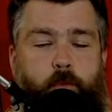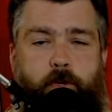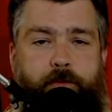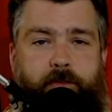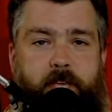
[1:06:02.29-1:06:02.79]

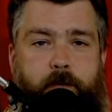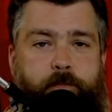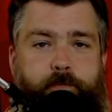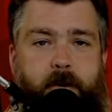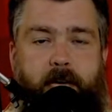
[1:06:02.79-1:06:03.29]
if he
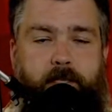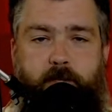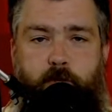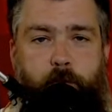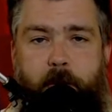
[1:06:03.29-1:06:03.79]
packs
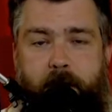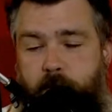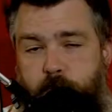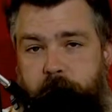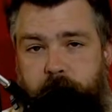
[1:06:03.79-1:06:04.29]
his own
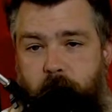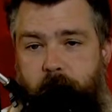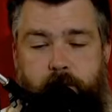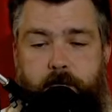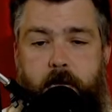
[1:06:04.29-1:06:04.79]
bags when he
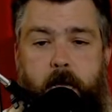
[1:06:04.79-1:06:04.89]
travels.